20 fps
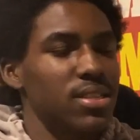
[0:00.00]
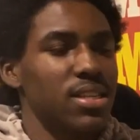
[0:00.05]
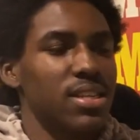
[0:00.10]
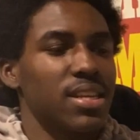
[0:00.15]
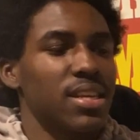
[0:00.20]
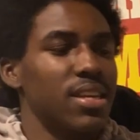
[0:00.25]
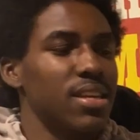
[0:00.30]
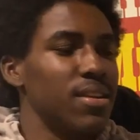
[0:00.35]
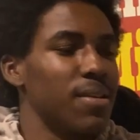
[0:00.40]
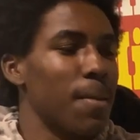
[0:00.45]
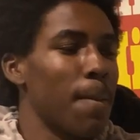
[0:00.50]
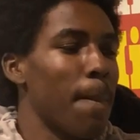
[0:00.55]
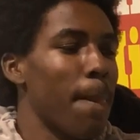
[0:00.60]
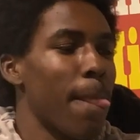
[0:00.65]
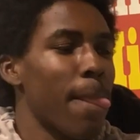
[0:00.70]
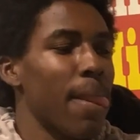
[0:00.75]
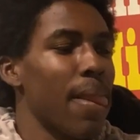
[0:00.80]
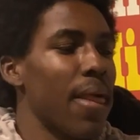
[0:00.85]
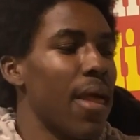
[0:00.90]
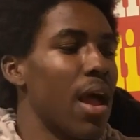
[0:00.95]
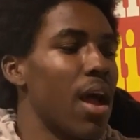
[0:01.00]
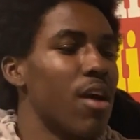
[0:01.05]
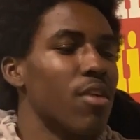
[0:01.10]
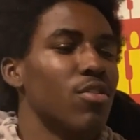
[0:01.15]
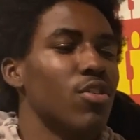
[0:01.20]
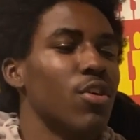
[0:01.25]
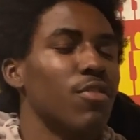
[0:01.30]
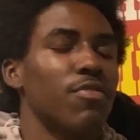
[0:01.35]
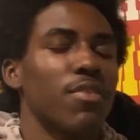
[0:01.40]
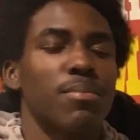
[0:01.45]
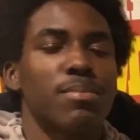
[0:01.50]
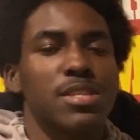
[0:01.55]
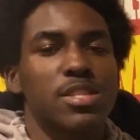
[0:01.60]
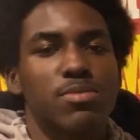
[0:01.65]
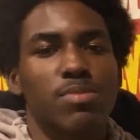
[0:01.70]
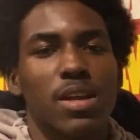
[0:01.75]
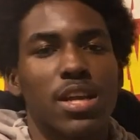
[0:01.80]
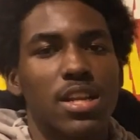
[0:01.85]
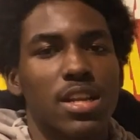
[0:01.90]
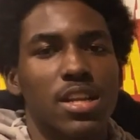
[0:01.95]
And then I don't know if I'm
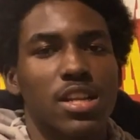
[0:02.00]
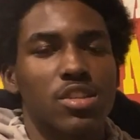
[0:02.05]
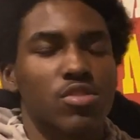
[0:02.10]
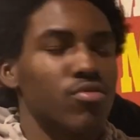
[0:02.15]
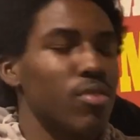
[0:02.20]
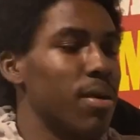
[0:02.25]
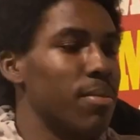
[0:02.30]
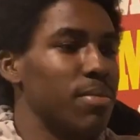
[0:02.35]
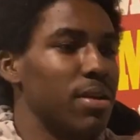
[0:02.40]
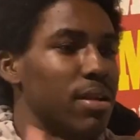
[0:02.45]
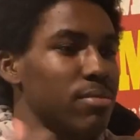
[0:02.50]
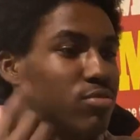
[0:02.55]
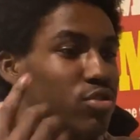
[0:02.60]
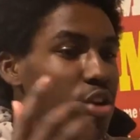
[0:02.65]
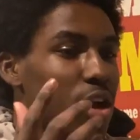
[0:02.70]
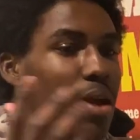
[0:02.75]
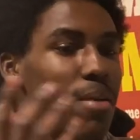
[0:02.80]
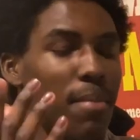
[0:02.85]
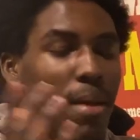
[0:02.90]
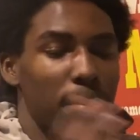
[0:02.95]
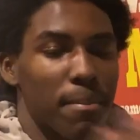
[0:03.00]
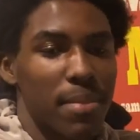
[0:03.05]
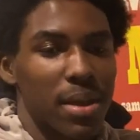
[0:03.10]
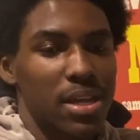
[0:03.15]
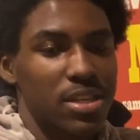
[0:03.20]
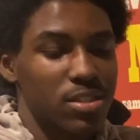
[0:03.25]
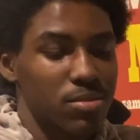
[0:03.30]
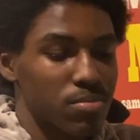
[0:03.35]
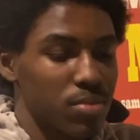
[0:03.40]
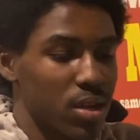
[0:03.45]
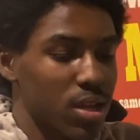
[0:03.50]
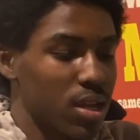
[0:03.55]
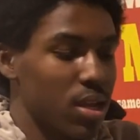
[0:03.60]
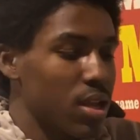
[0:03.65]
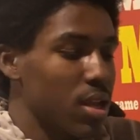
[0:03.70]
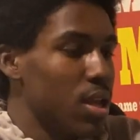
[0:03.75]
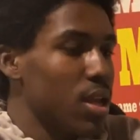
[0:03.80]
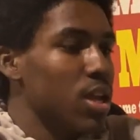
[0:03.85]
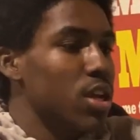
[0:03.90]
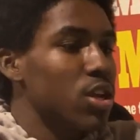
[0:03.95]
explaining this right, but I'm trying my best. But
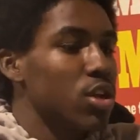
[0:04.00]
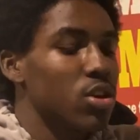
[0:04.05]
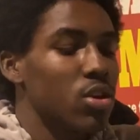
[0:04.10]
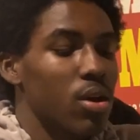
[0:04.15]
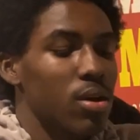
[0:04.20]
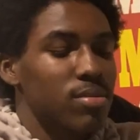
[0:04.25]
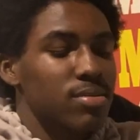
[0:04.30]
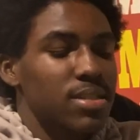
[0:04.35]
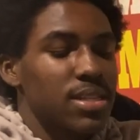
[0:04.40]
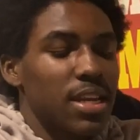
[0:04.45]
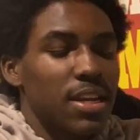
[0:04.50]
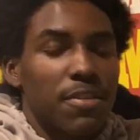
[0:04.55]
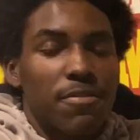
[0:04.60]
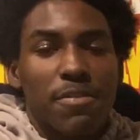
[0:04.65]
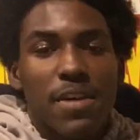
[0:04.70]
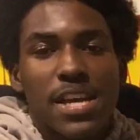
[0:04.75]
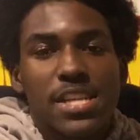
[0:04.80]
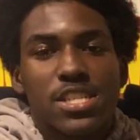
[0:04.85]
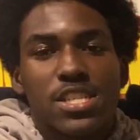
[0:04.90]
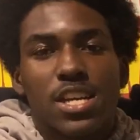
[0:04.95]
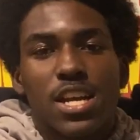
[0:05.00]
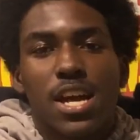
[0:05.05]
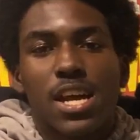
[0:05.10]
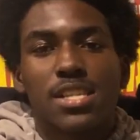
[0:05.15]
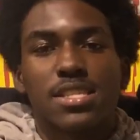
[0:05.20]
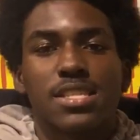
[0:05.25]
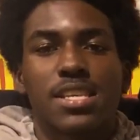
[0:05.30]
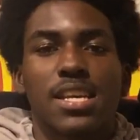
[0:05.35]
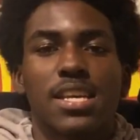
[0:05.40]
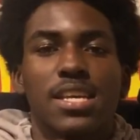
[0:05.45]
you know what I'm saying, the fashion content